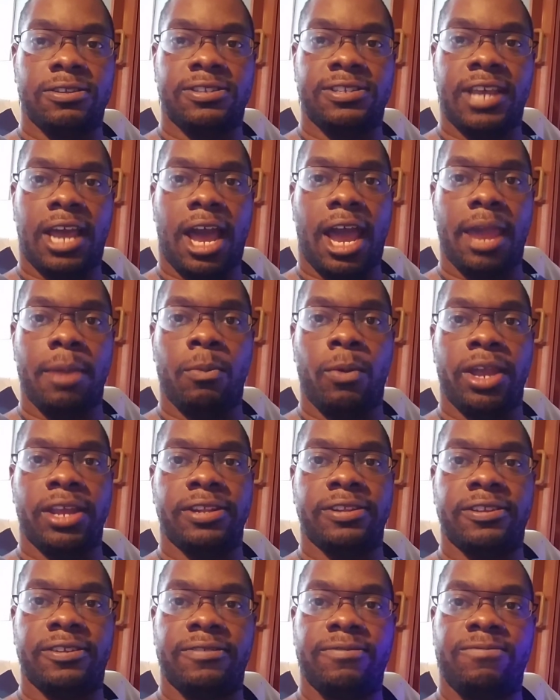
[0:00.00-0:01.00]
time
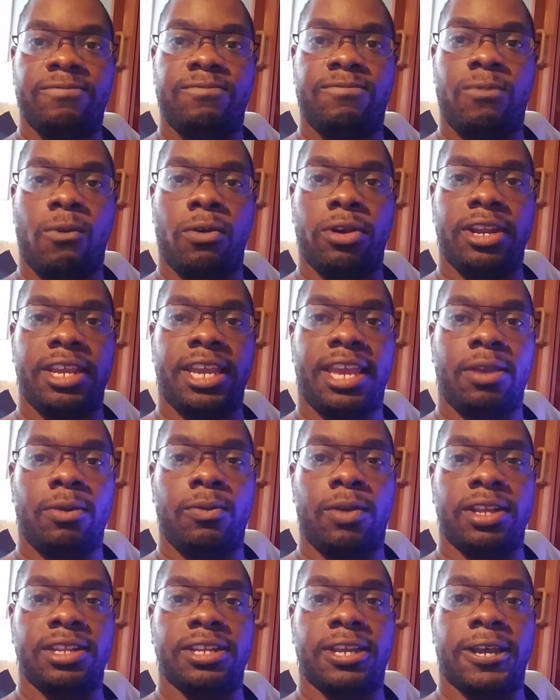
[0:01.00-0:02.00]
when 40
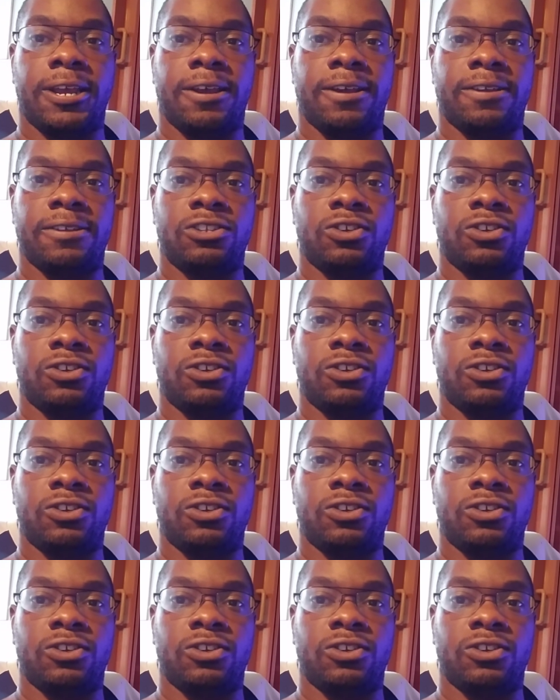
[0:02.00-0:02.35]
when uh,